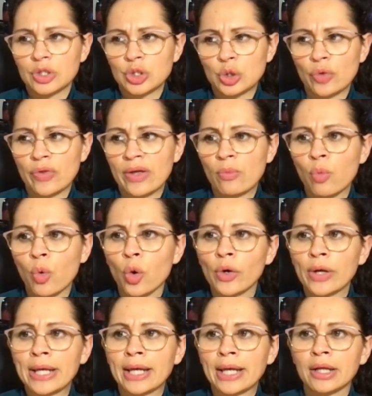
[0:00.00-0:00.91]
so they
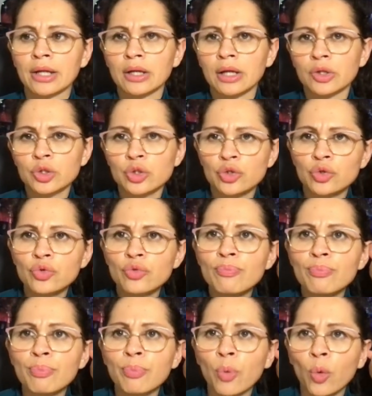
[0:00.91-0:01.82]
won't get
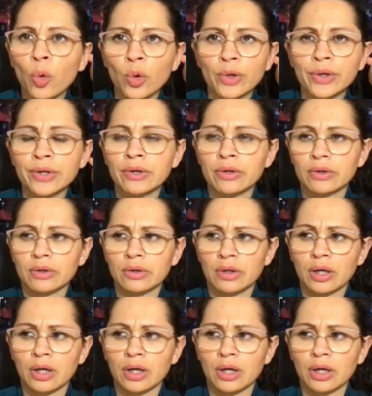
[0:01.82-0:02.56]
too bored?